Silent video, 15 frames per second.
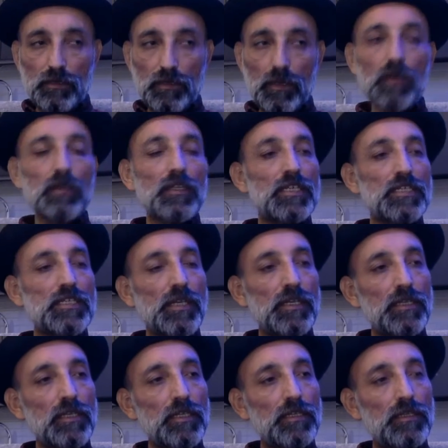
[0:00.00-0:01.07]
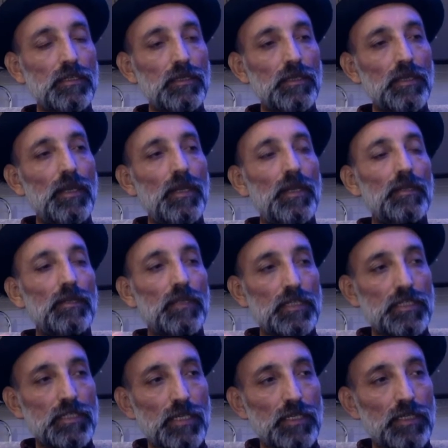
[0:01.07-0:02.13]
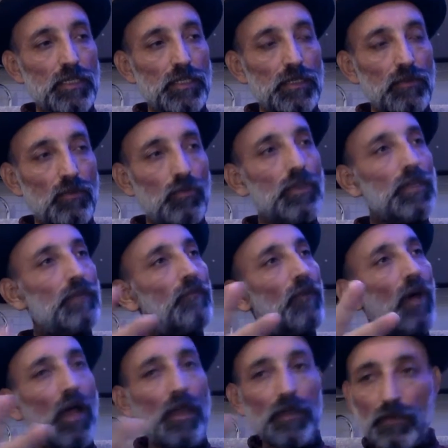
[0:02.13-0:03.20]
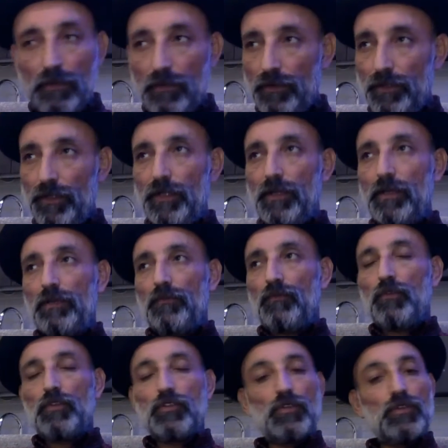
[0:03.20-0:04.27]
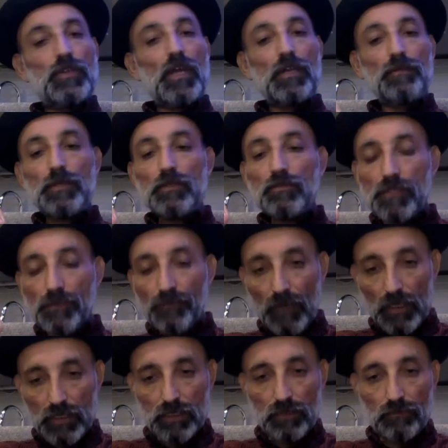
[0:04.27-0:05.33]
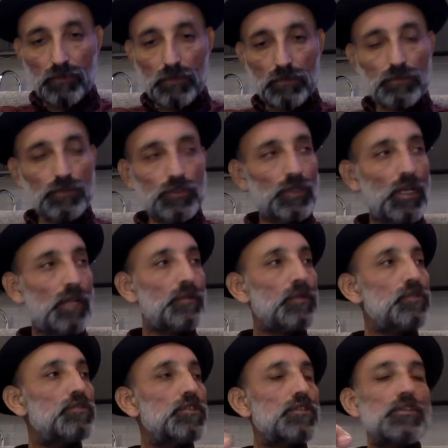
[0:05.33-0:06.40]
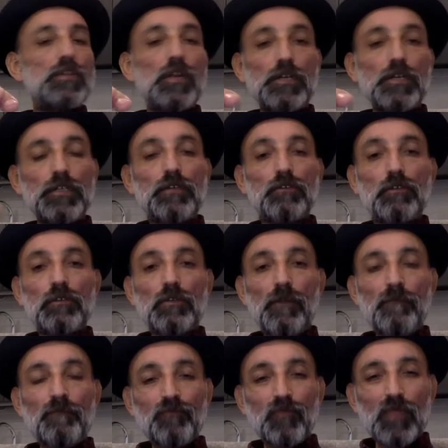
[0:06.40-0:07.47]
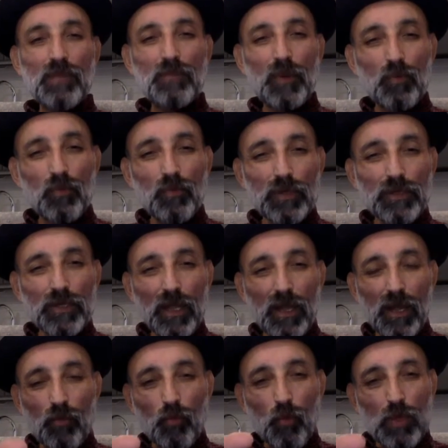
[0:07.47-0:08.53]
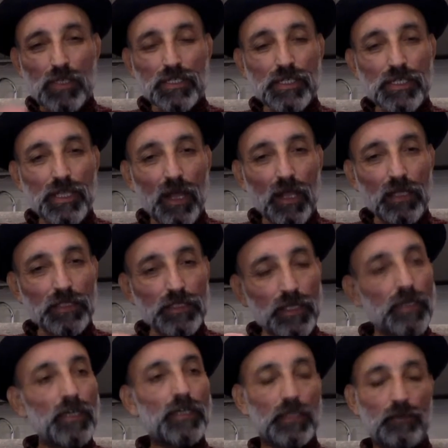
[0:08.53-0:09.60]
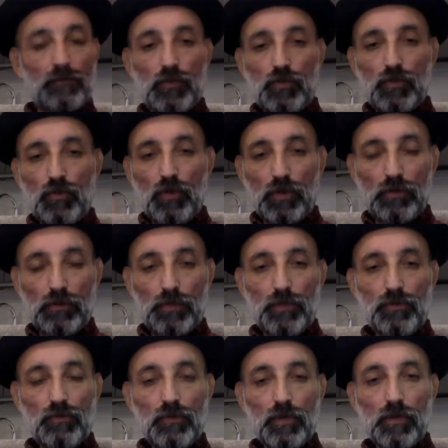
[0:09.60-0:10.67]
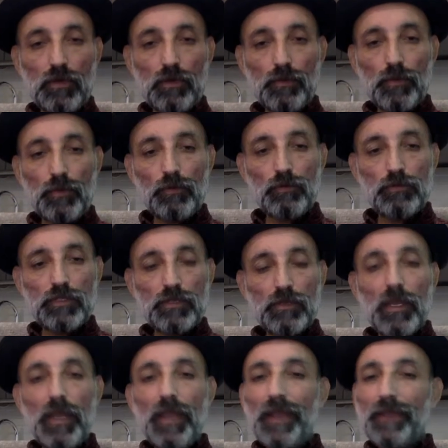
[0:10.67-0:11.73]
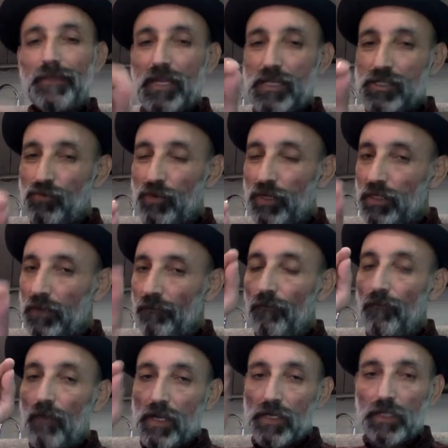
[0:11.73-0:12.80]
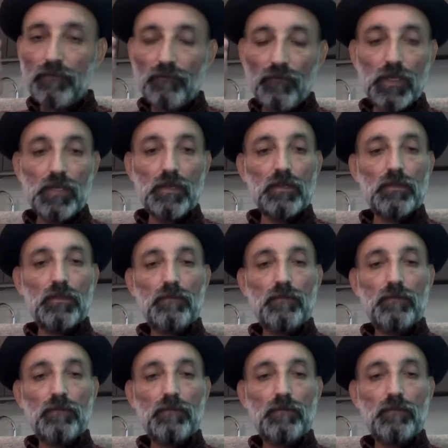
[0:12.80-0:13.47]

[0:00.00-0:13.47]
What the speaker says: Or let's say that okay, fine. We should not be using fossil fuel. We should not be using dirty oil. But what's the alternative you are proposing? And that's where they fucking fail.